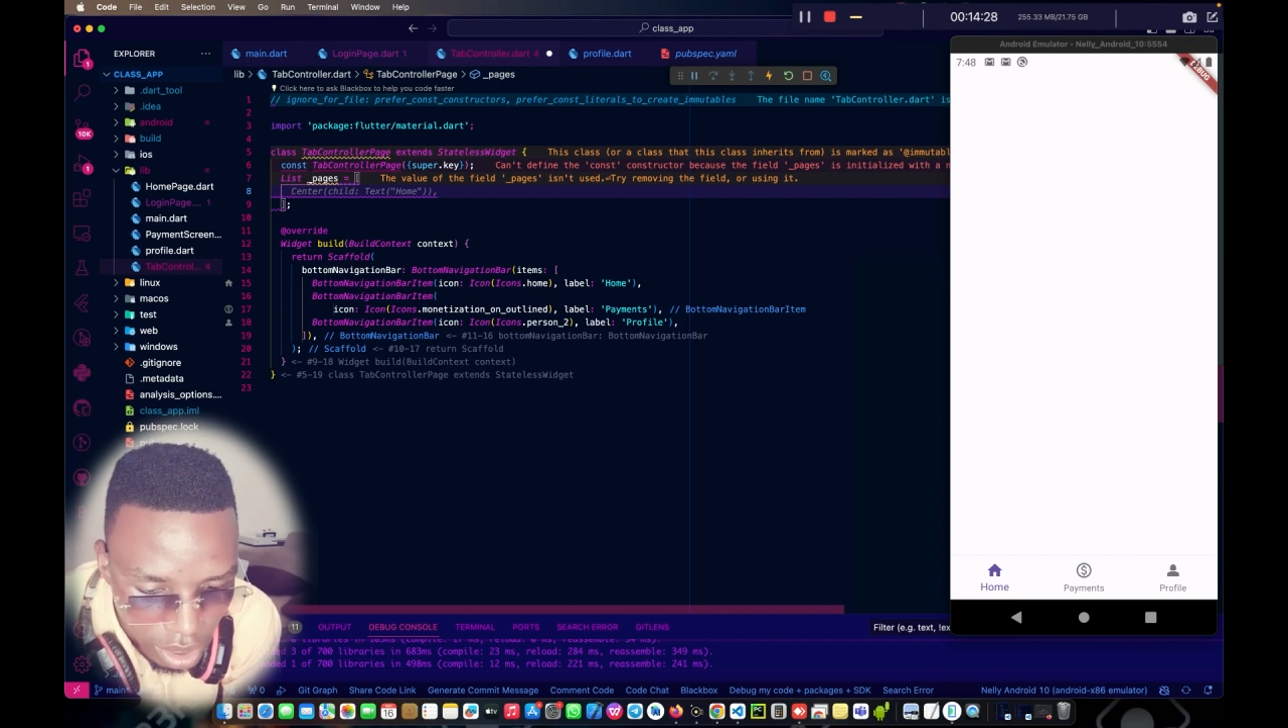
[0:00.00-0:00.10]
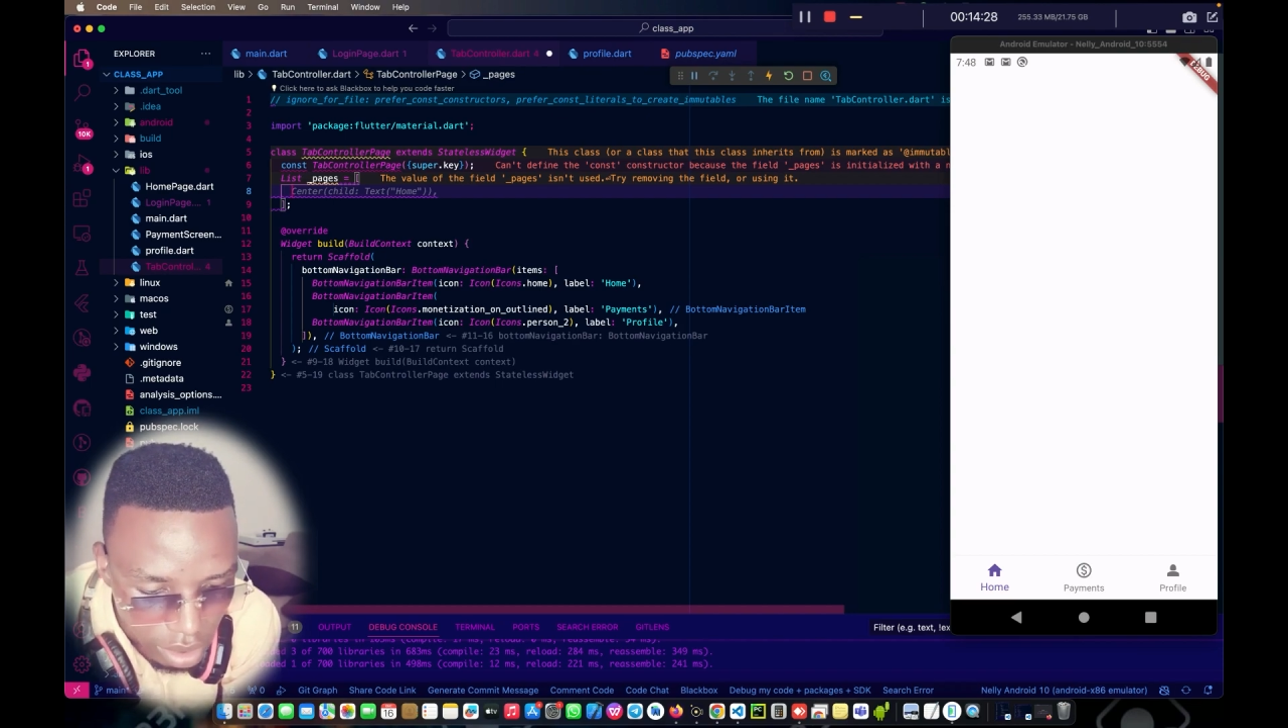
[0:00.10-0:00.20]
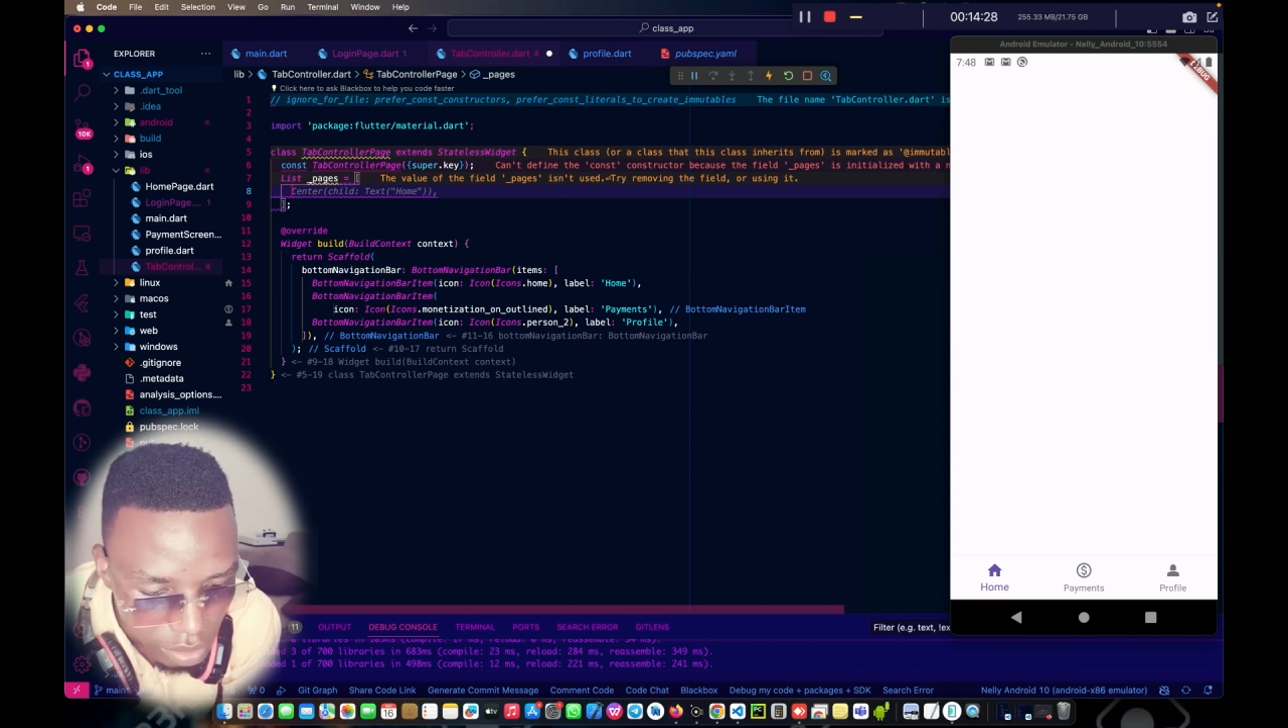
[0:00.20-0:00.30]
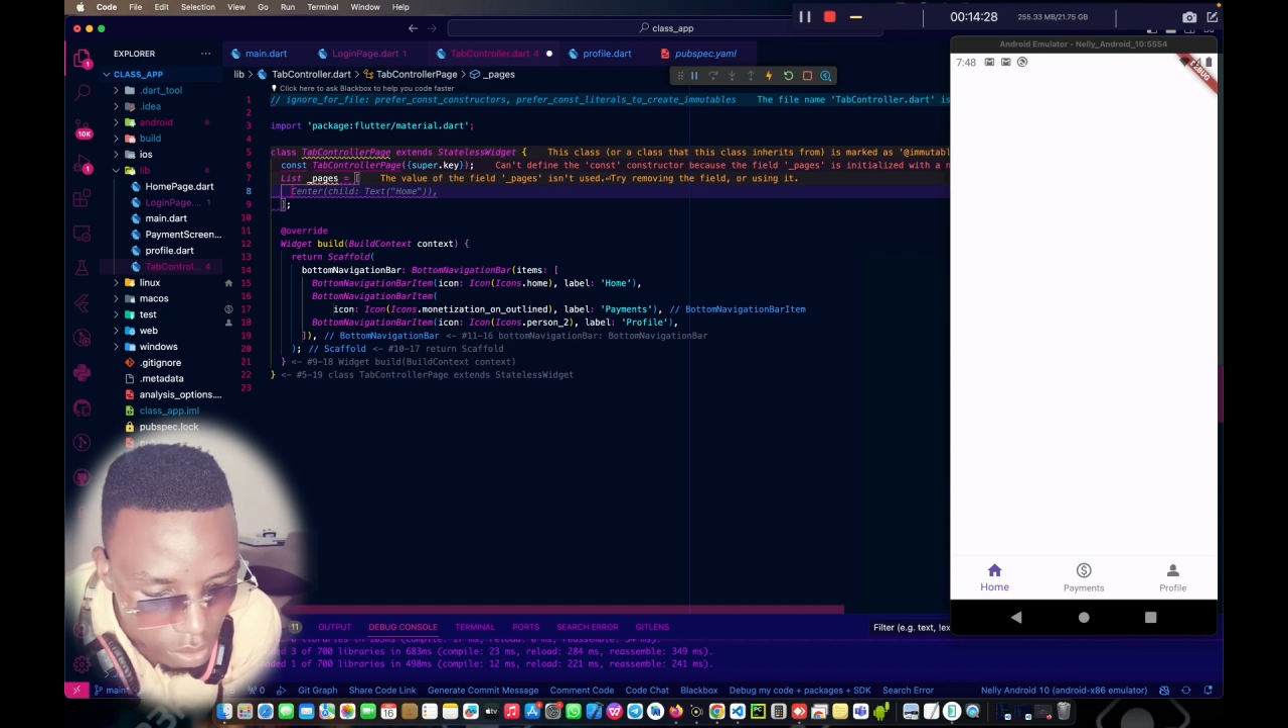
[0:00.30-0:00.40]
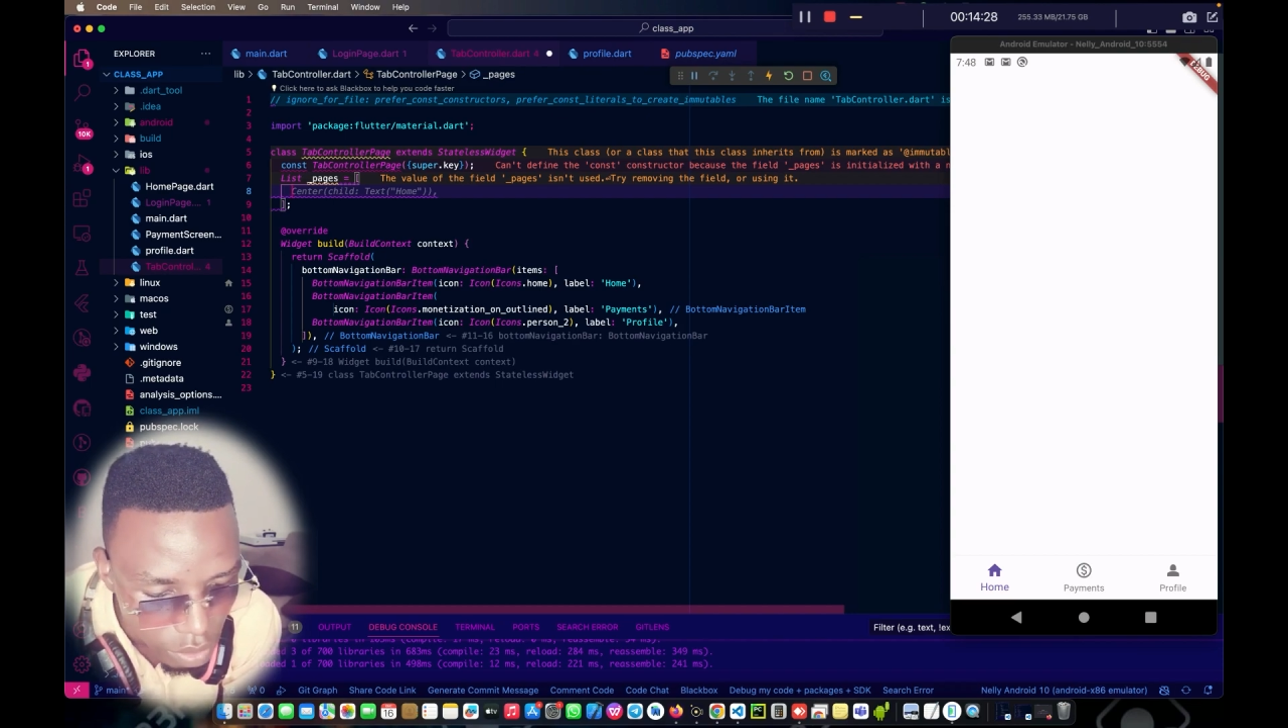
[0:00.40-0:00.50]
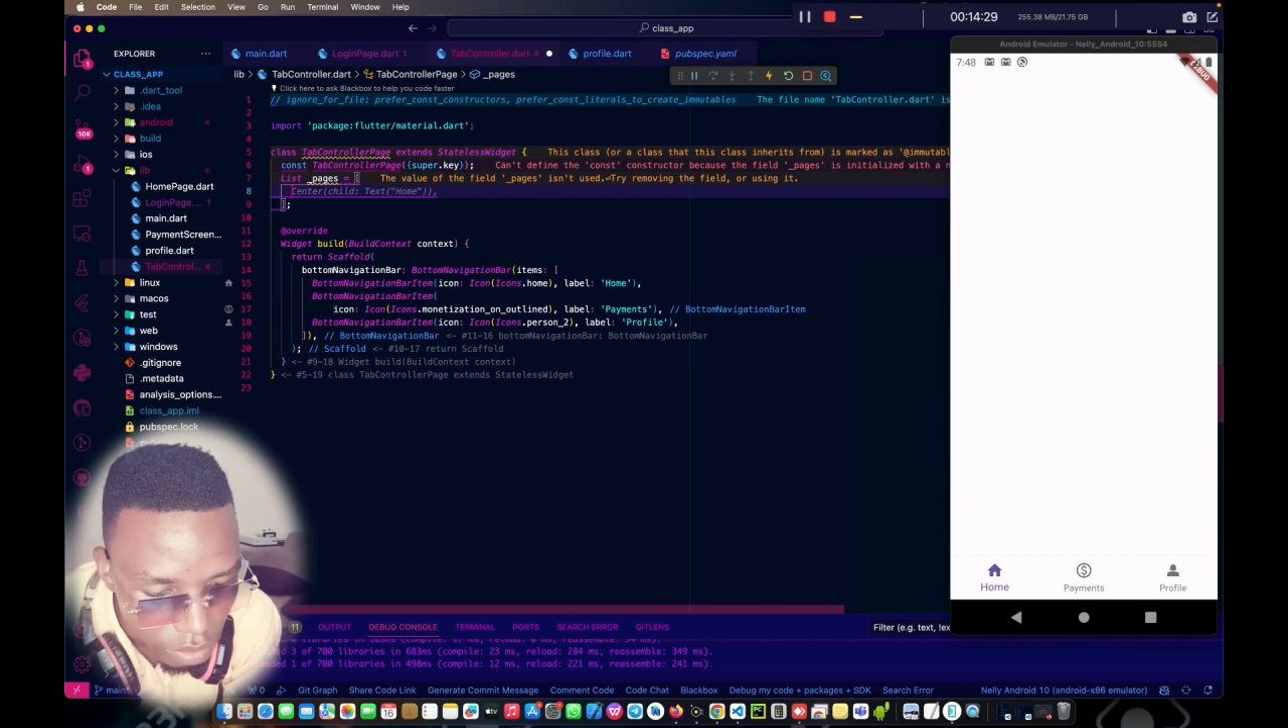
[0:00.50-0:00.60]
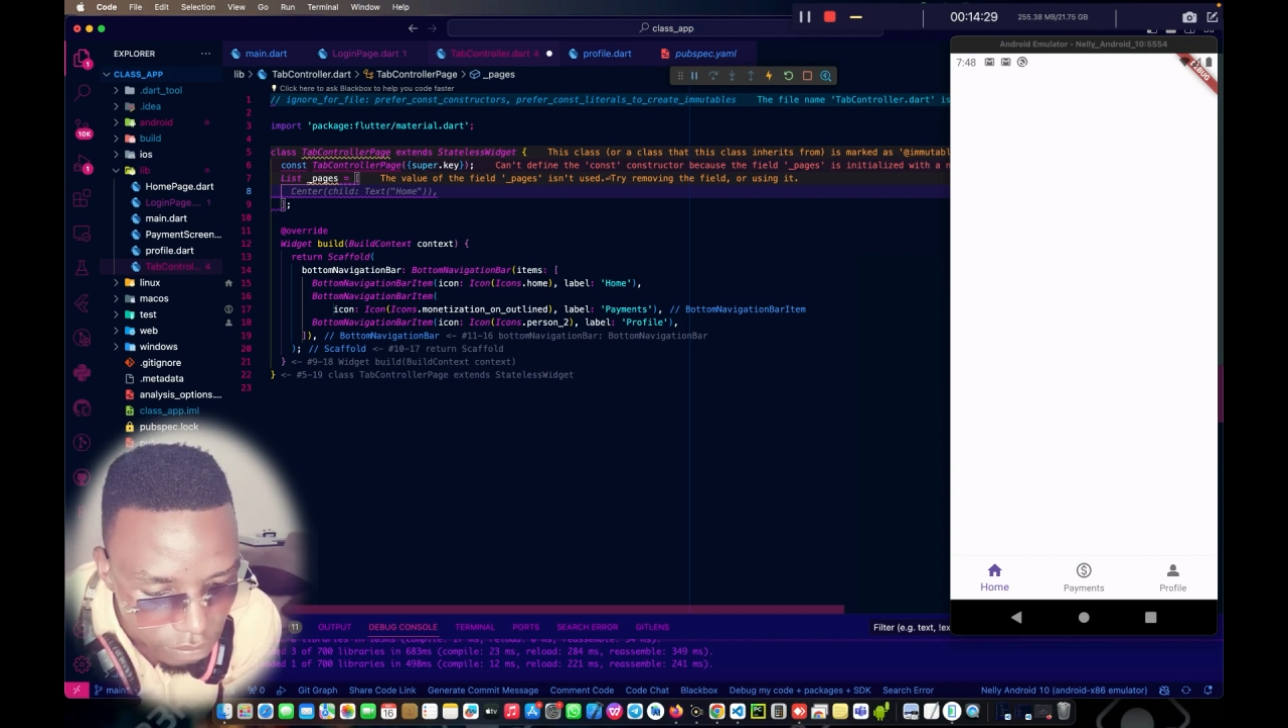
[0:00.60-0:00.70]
I'll call